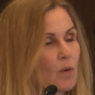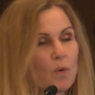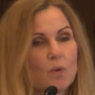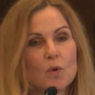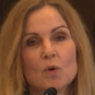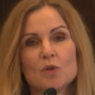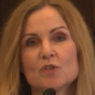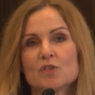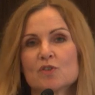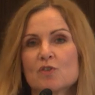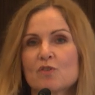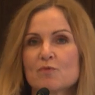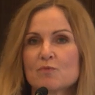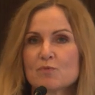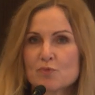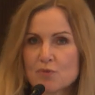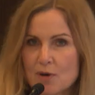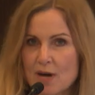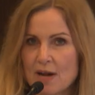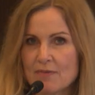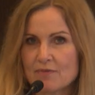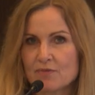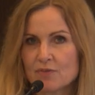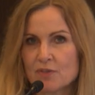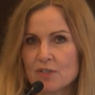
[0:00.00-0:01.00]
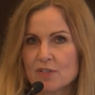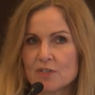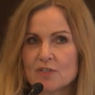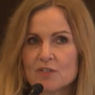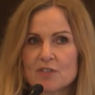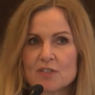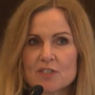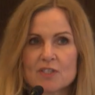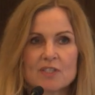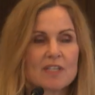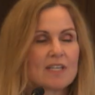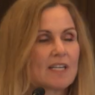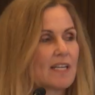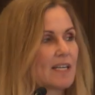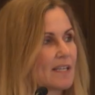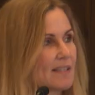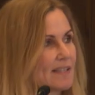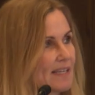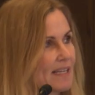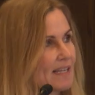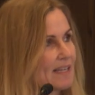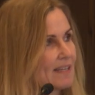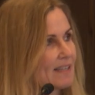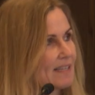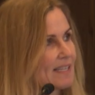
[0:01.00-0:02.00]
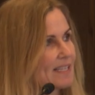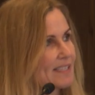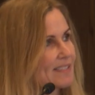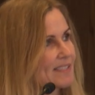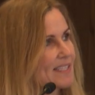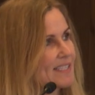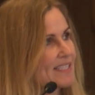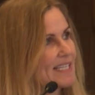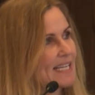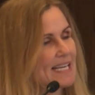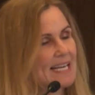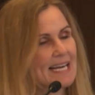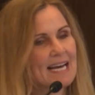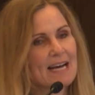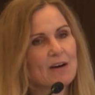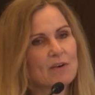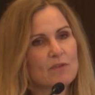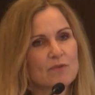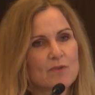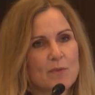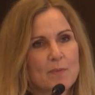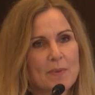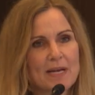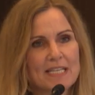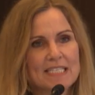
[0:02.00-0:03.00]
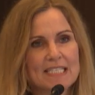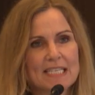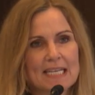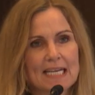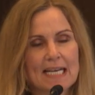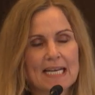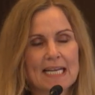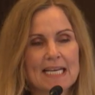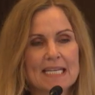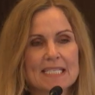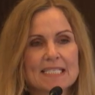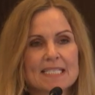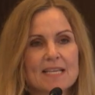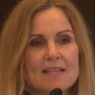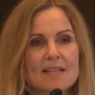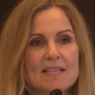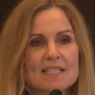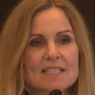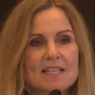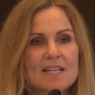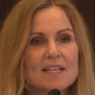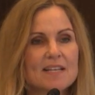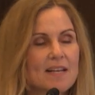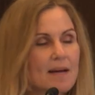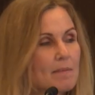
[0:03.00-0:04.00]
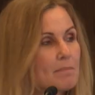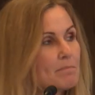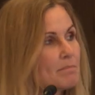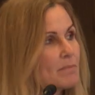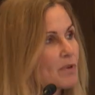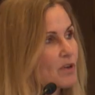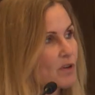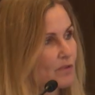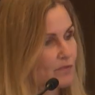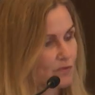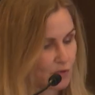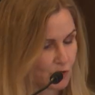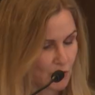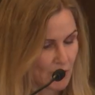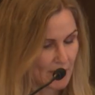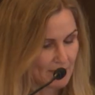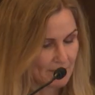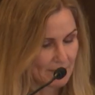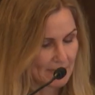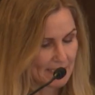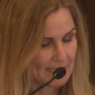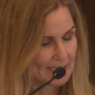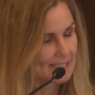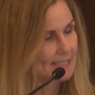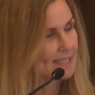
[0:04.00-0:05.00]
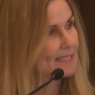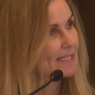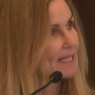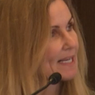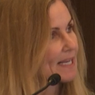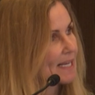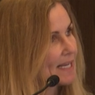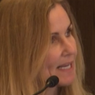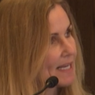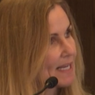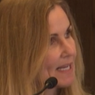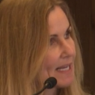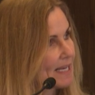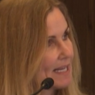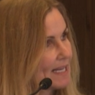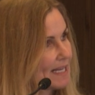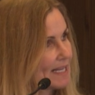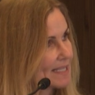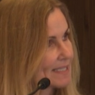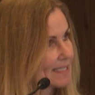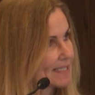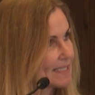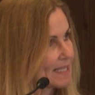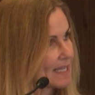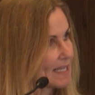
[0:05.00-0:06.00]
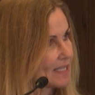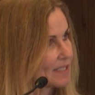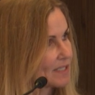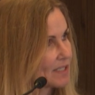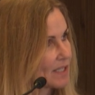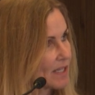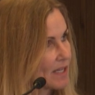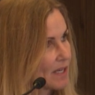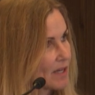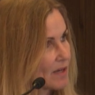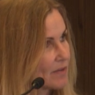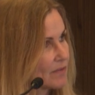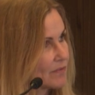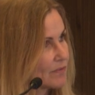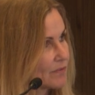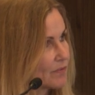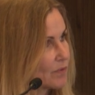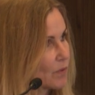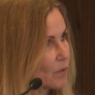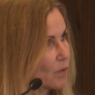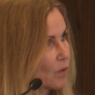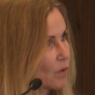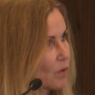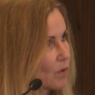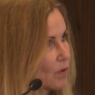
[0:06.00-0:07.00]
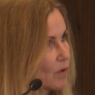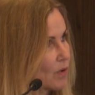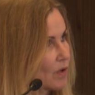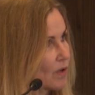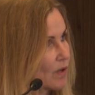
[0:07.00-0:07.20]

order of preference. They're listed here alphabetically. So there's a number of treatments listed for